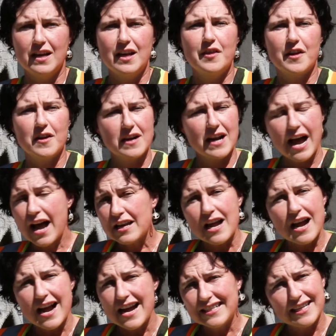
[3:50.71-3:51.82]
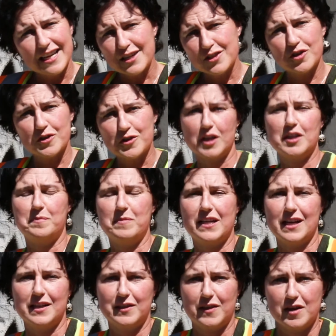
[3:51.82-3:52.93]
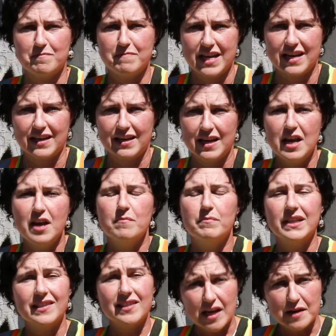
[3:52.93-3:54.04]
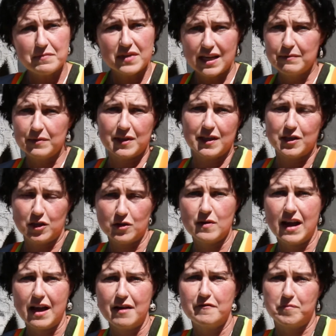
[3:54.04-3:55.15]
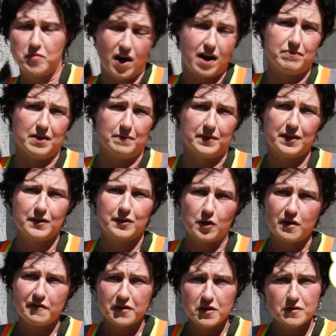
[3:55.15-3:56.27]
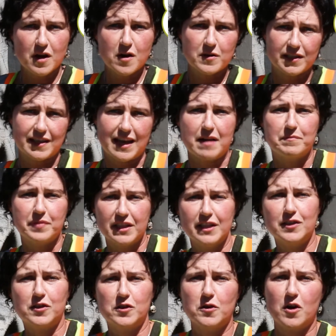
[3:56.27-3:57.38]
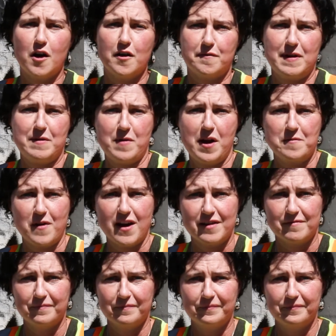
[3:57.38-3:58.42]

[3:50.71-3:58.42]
They're not a danger just because they're big, but sometimes they do have problems. So if you notice that, please do call 311.